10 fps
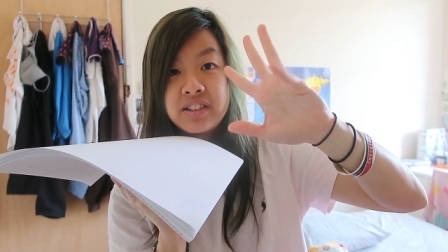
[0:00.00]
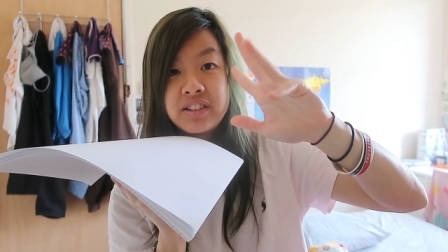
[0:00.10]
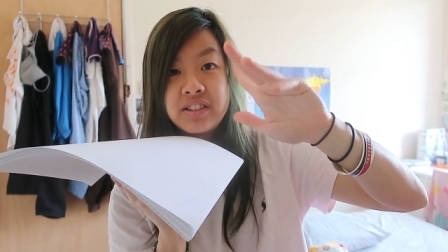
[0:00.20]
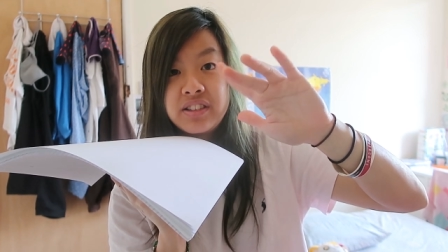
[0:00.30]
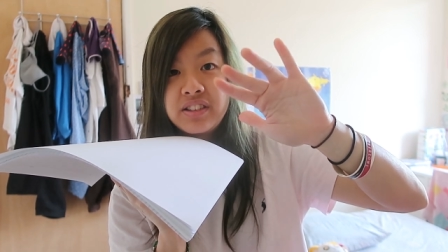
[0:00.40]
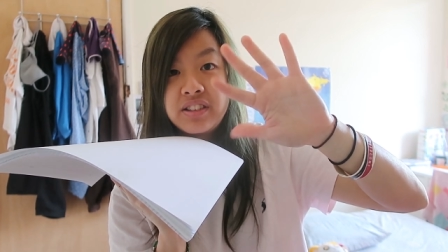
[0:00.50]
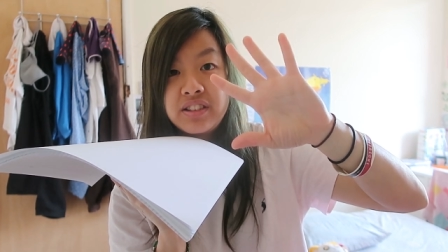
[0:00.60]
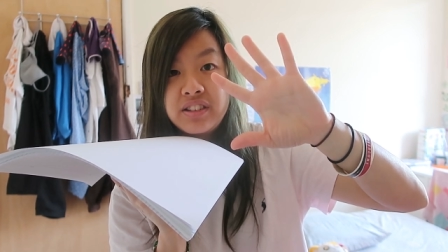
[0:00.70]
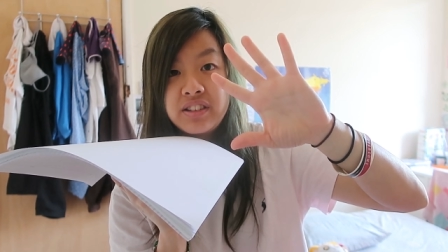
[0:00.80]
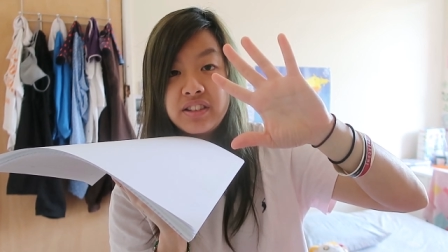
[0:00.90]

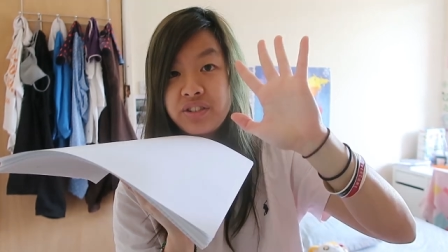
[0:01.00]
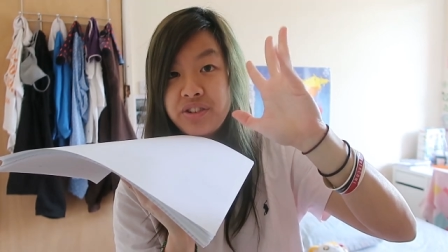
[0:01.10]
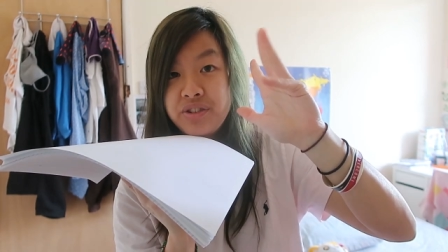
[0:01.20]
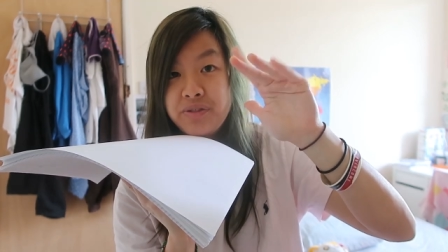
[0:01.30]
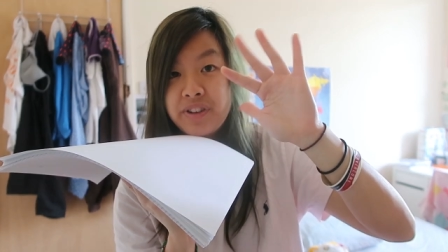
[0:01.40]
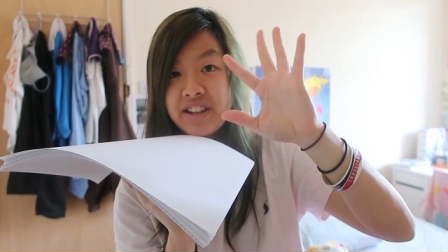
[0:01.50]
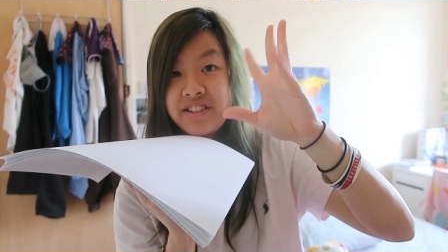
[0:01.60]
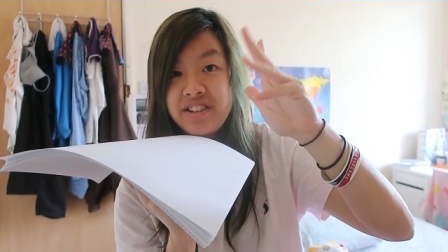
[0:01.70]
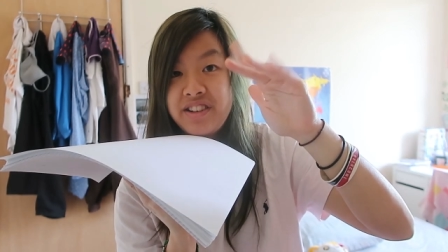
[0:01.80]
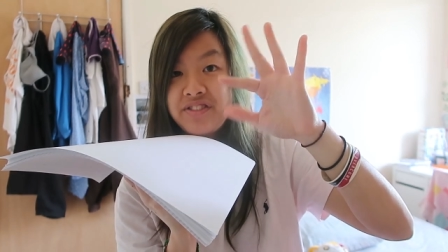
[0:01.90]
So you do
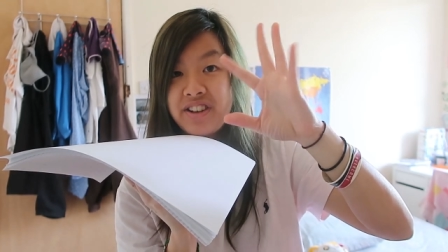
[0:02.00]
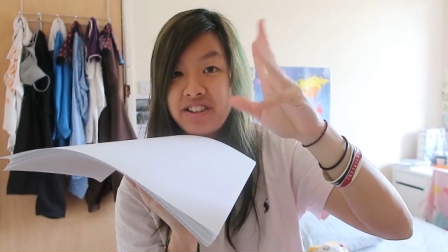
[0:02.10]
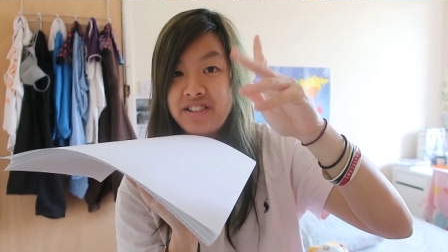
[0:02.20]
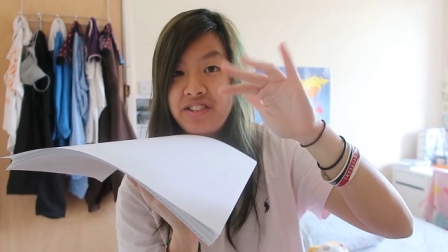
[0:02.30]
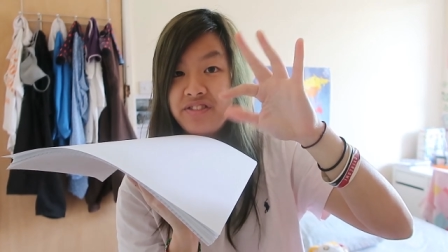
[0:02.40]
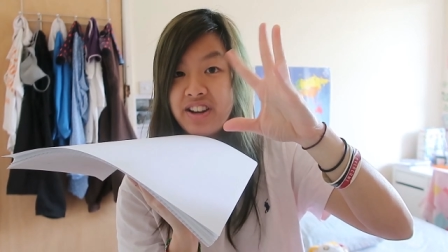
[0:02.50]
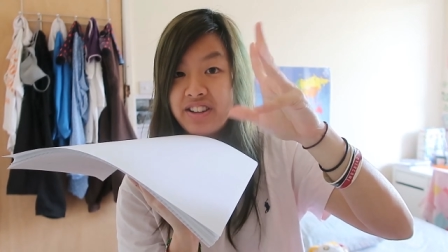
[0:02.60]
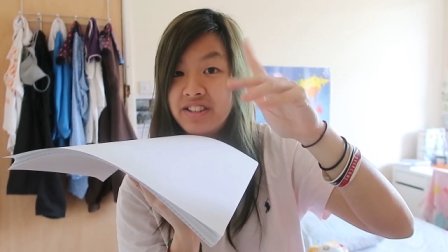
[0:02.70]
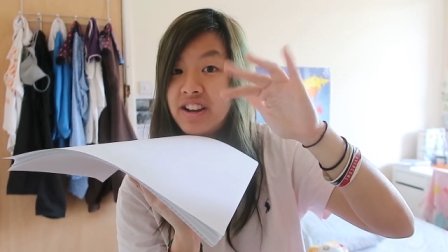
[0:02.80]
faster and faster and faster.